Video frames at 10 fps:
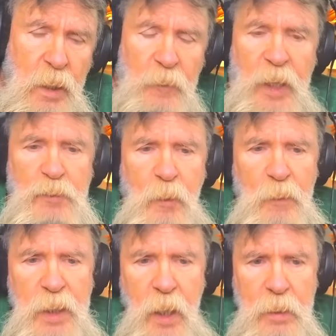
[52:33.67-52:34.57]
That's when
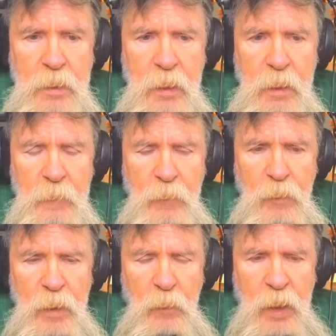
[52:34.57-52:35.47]
we got to, uh,
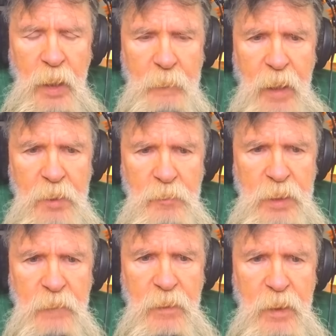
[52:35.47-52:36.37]
we, we had a match on
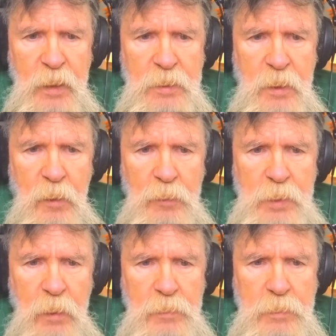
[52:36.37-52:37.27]
TV against the
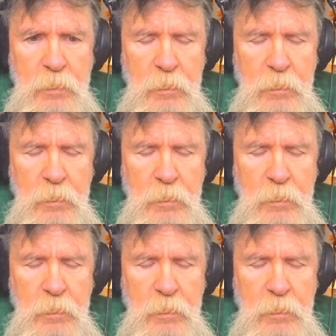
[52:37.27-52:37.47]
Usos,